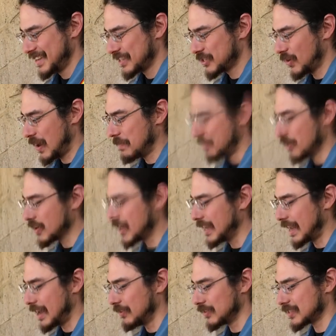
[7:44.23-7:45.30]
So I'm
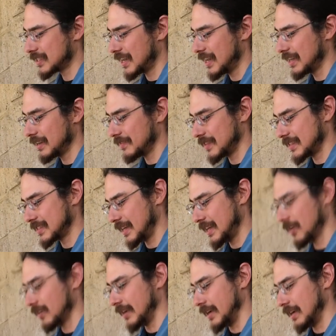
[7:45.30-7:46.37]
marking outside of this
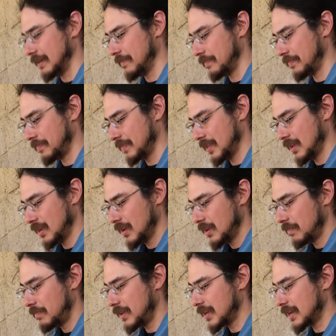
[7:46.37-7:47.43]
area
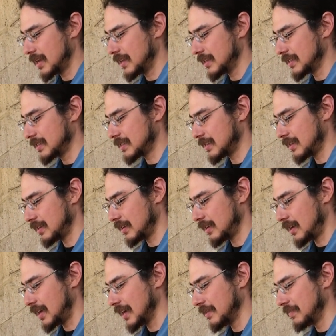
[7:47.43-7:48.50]
because
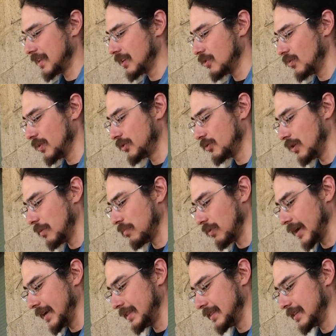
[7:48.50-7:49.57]
I am then going to
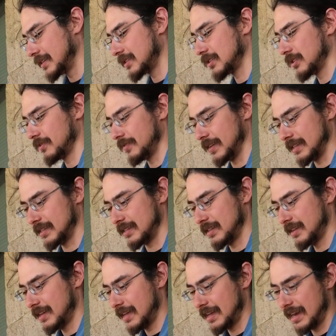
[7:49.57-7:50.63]
abrade this surface.
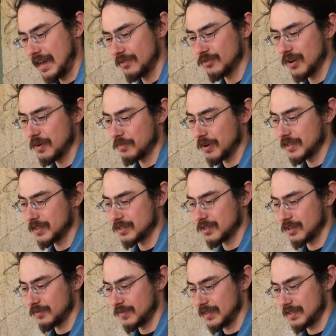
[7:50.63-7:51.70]
And after I braid the
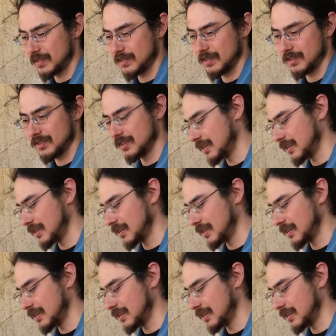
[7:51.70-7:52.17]
surface, there's